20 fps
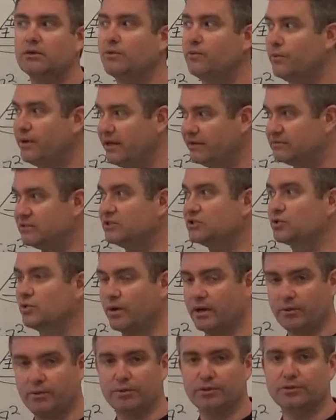We have to
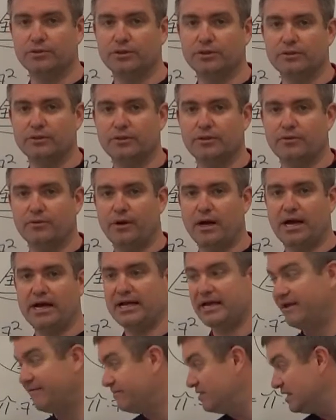square root it, right?
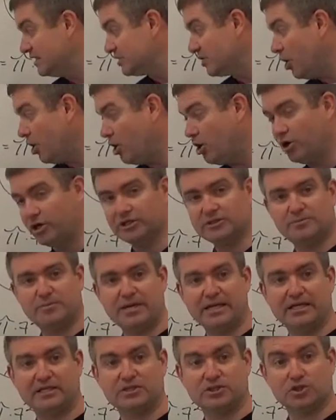If this r is
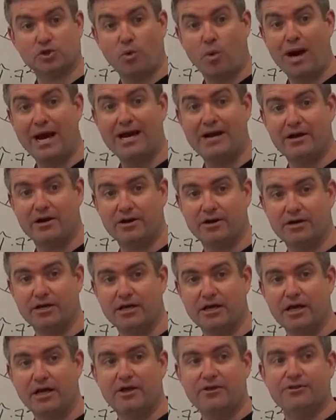being squared,
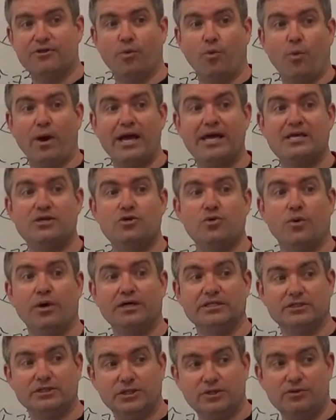the way you
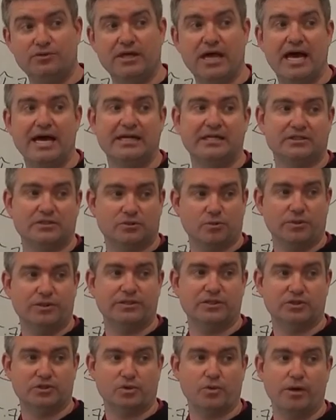undo that is with
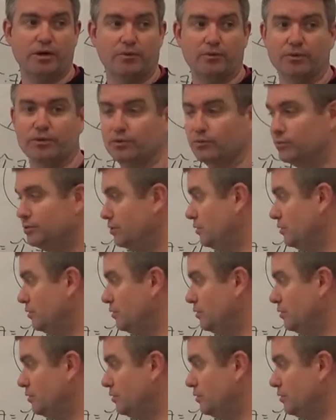the square root.